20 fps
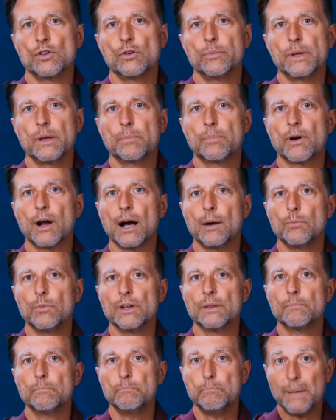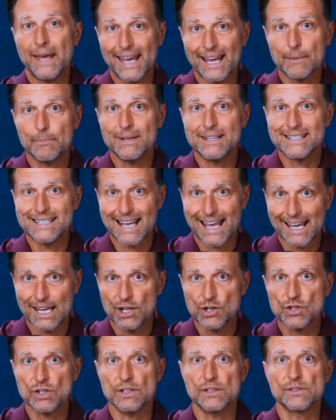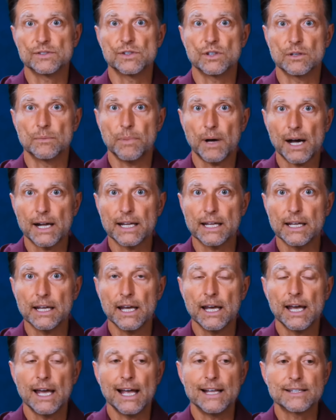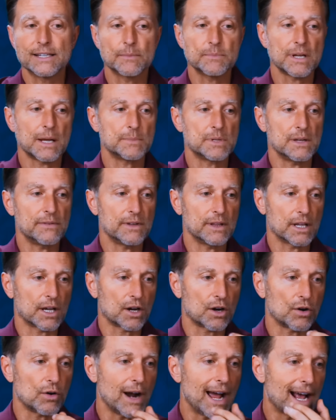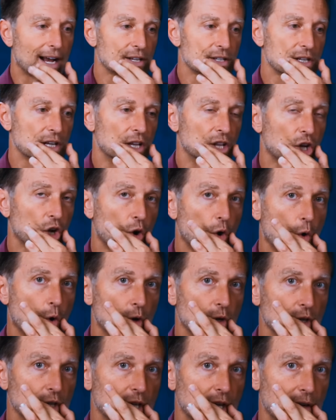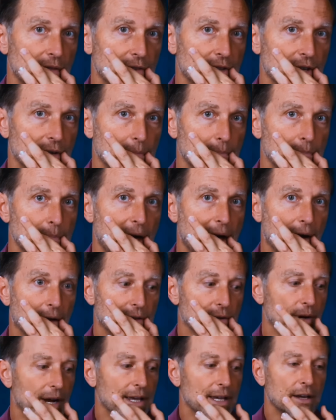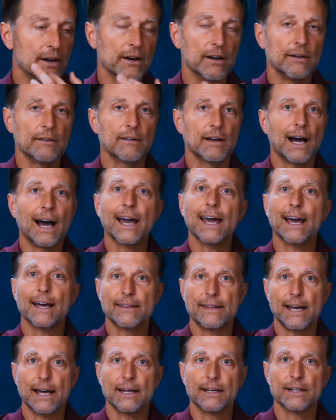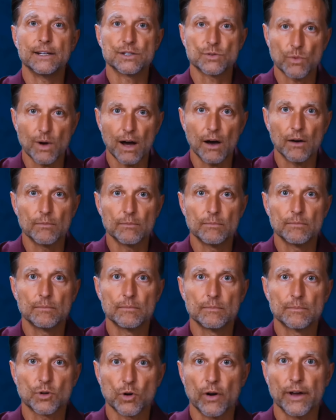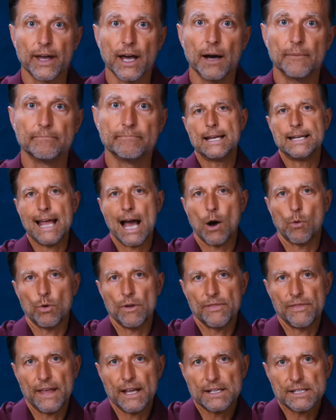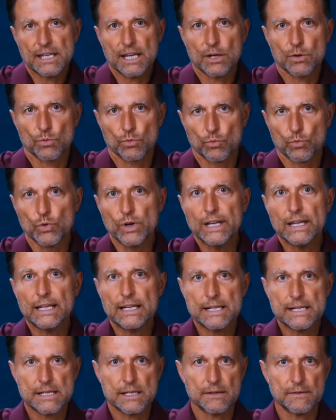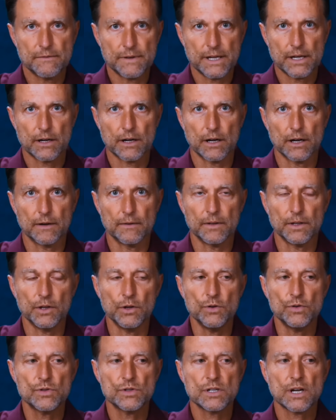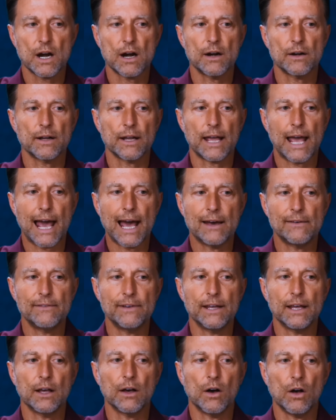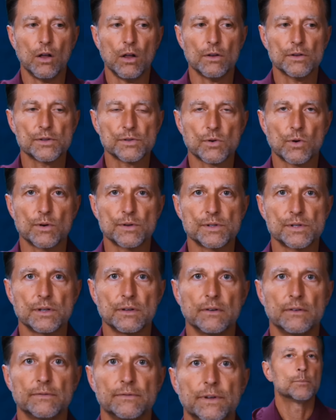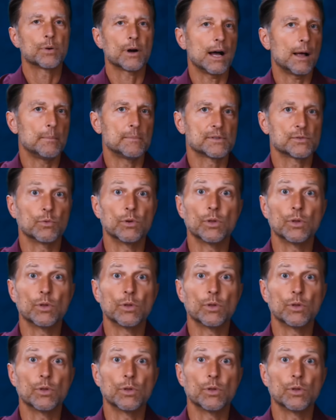there'll be a problem with pigmentation to the body and sometimes even the cracks in the corner of your mouth right here. And I had that as well growing up. Now, when things get really severe, you start having all sorts of problems